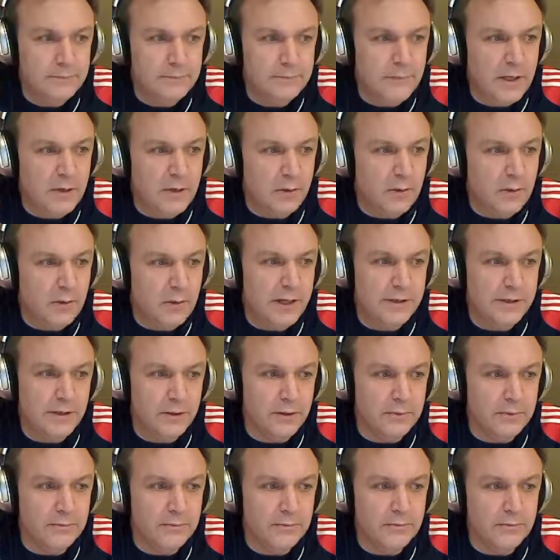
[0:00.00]
and
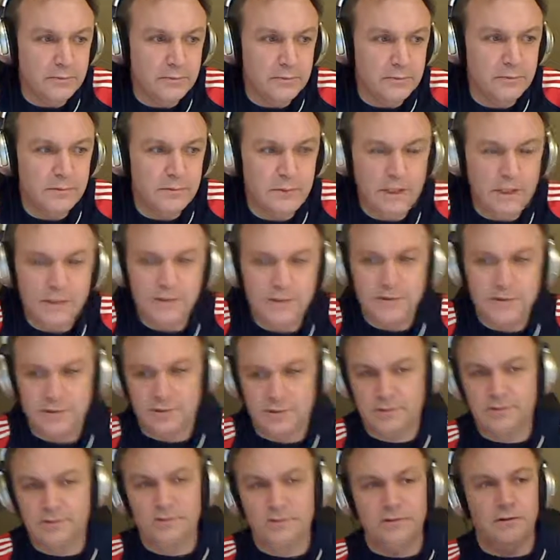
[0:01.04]
Orlando
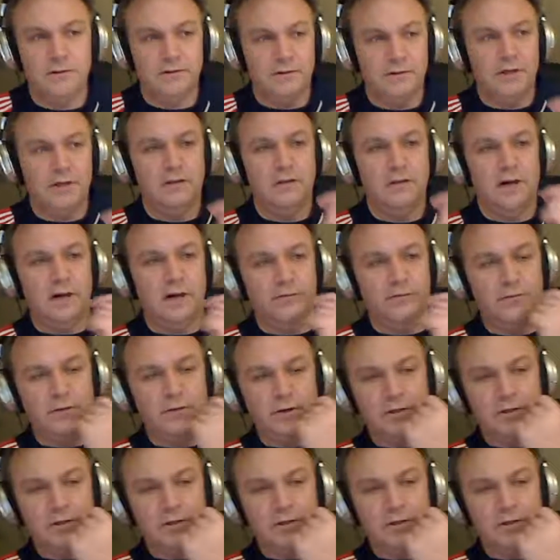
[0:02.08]
needs a lot of work.